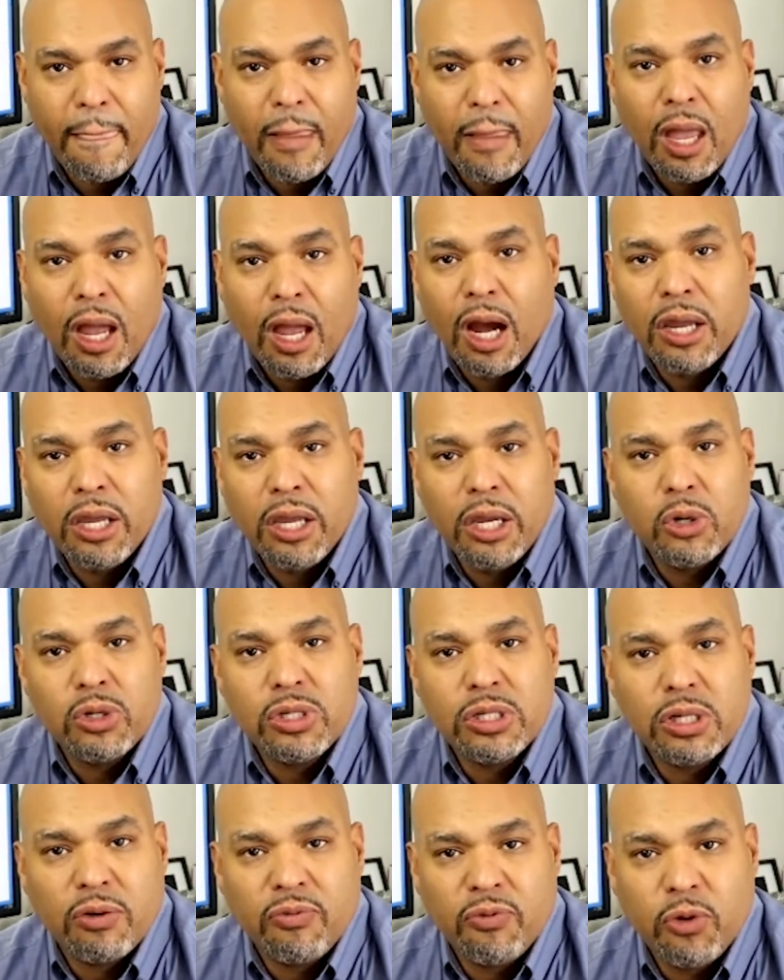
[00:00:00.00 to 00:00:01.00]
A
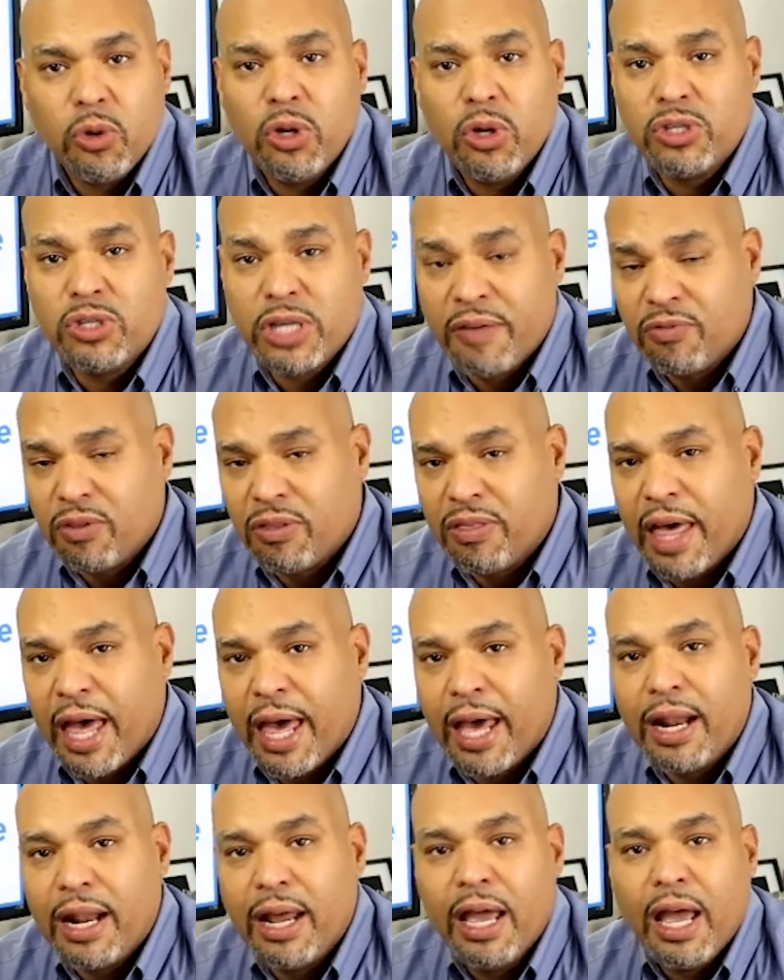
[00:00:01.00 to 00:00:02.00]
few years after
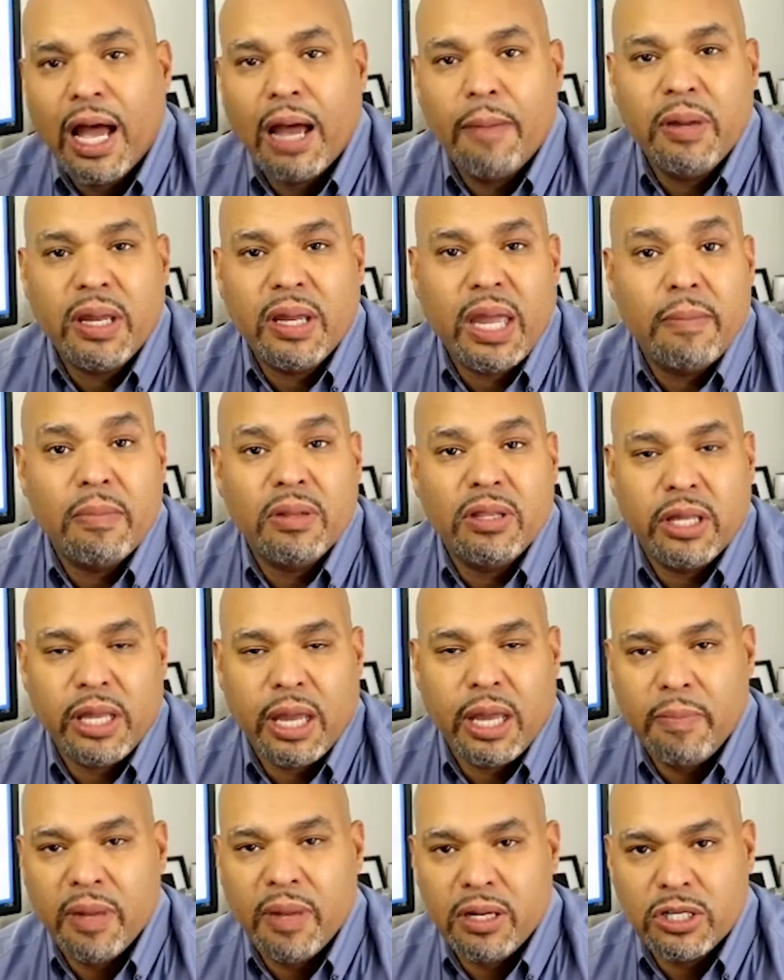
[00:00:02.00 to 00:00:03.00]
that, I became the
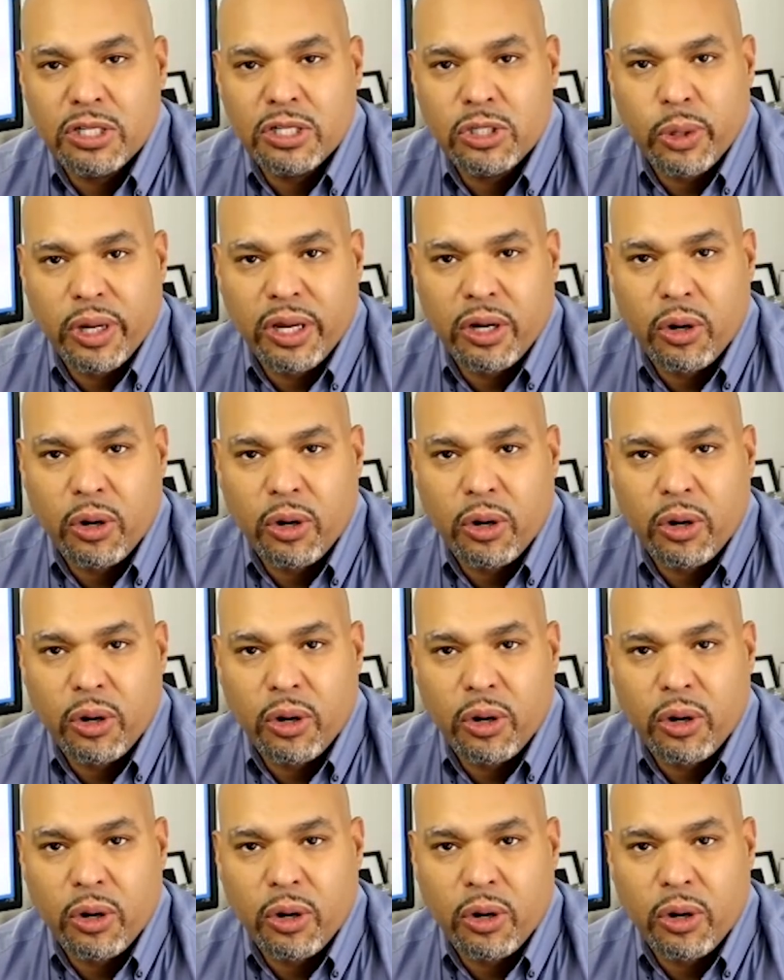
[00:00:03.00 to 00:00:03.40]
administrator.